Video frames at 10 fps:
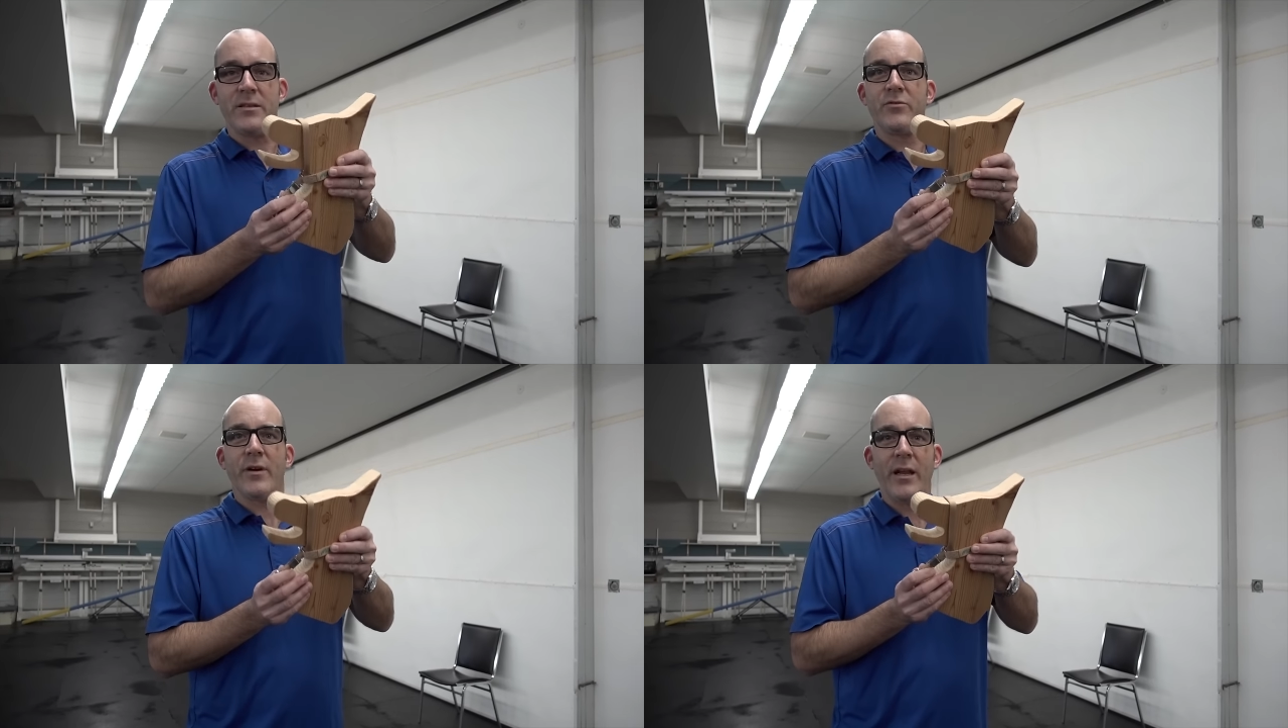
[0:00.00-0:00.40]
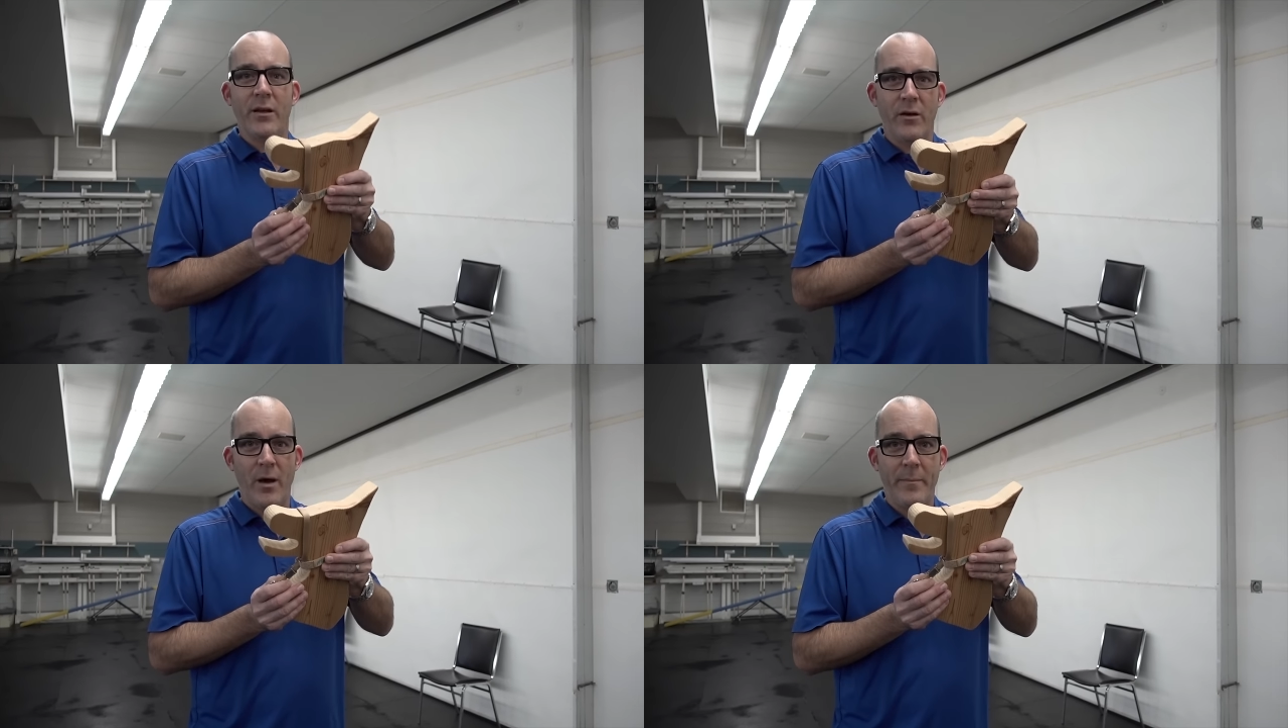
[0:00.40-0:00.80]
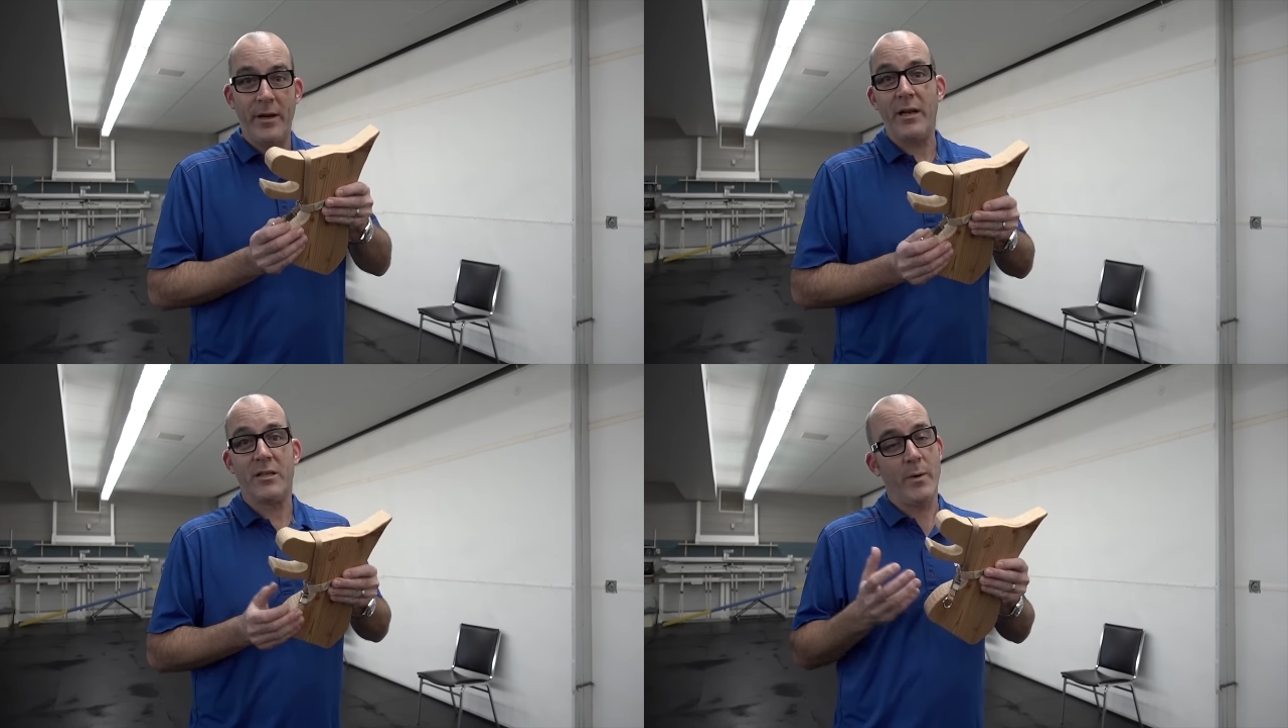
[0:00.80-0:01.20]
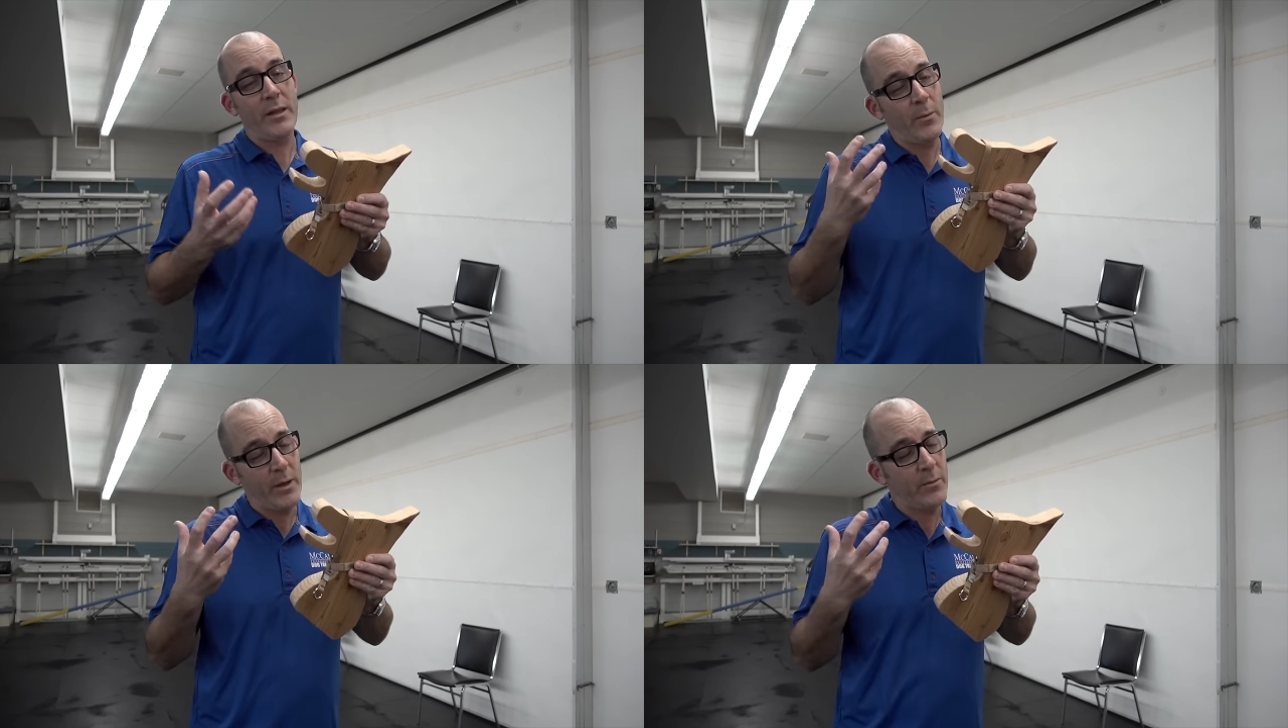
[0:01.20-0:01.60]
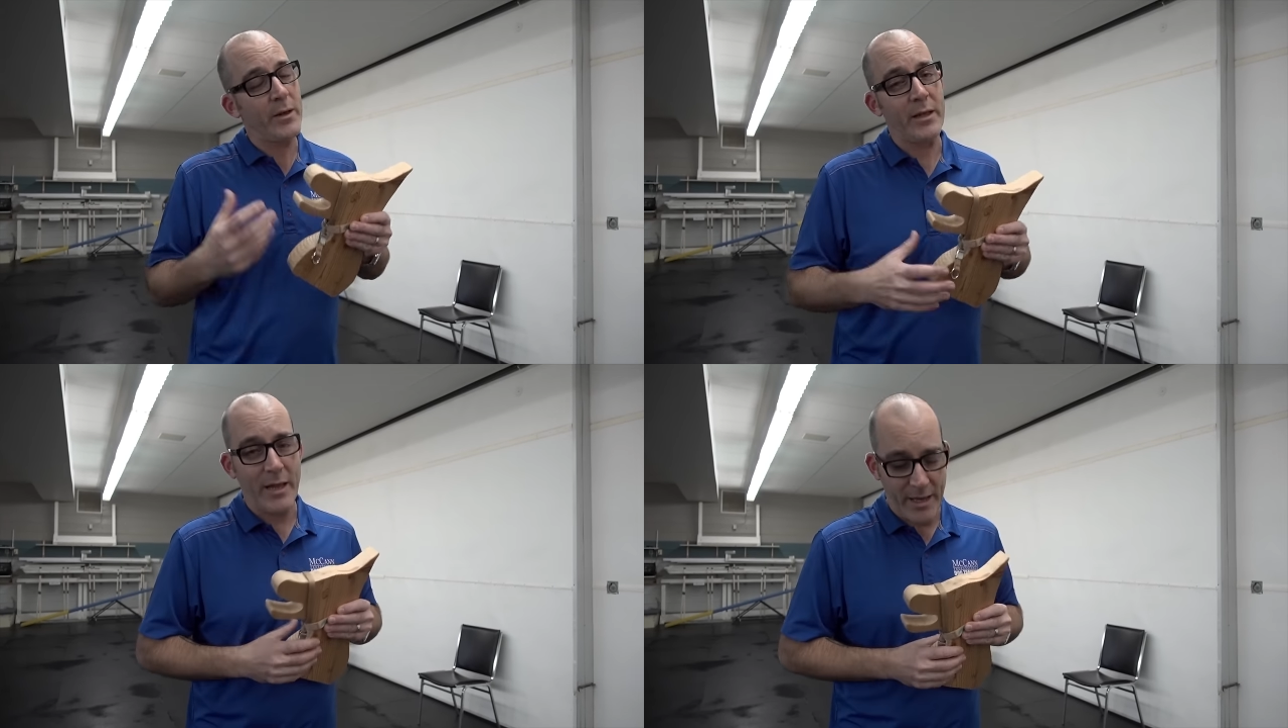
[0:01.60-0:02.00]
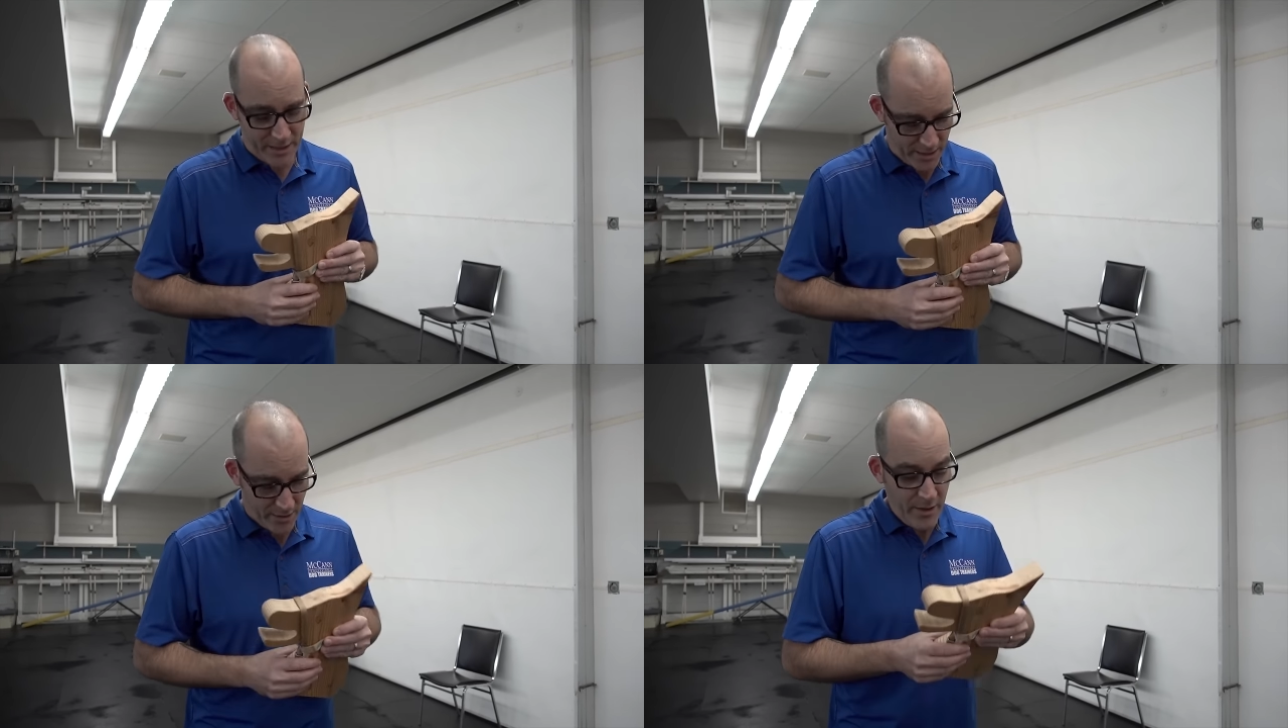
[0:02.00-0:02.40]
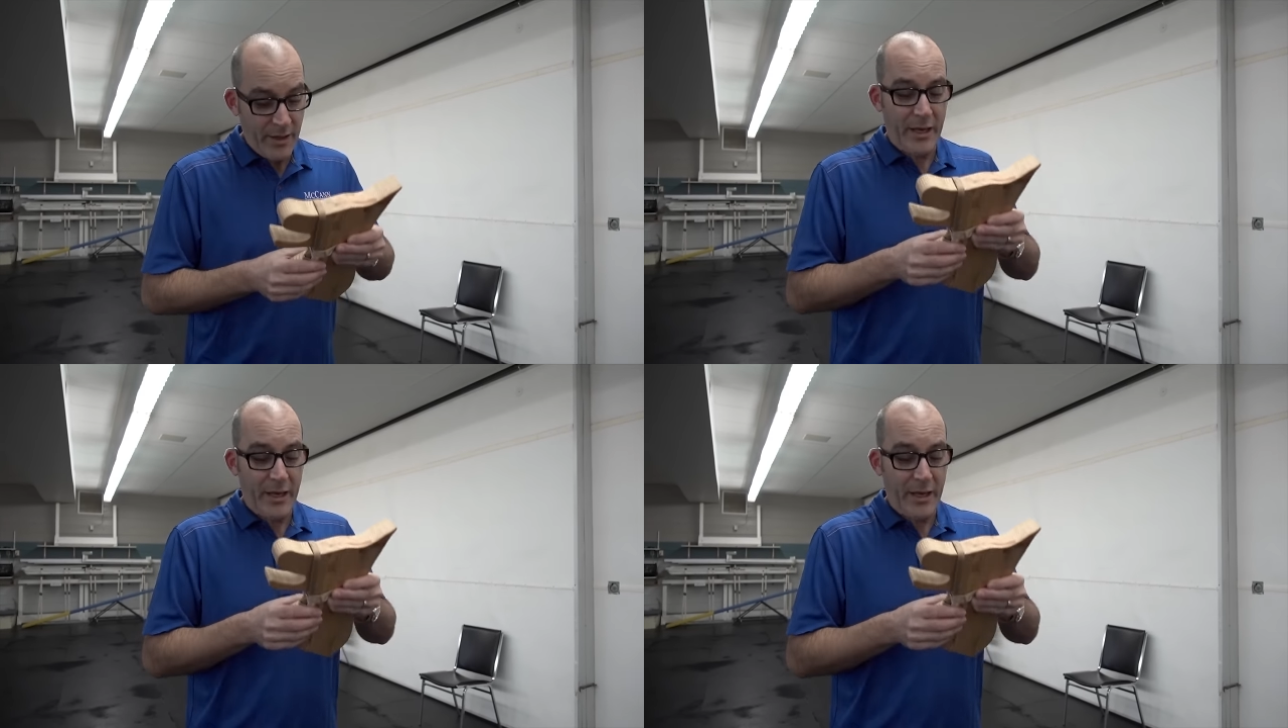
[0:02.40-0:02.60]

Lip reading: of training equipment, and it's one that we really like here.